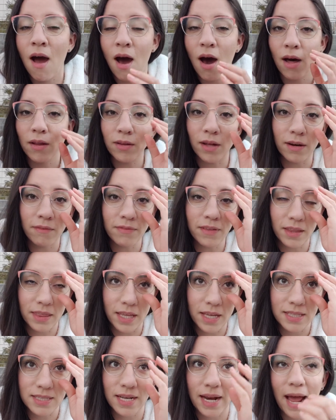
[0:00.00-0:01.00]
a lot of the
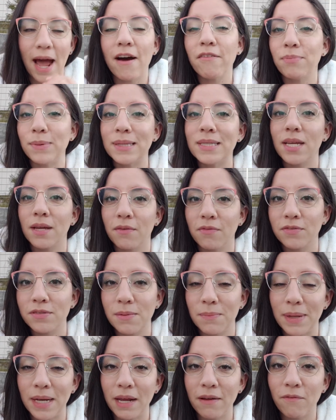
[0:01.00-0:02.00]
things that I have been
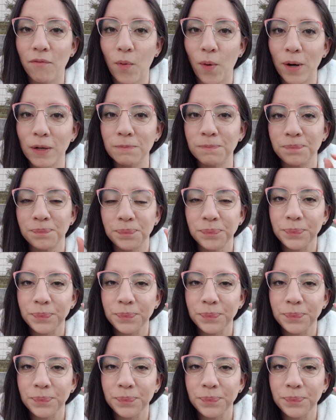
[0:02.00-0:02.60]
self-submitting for,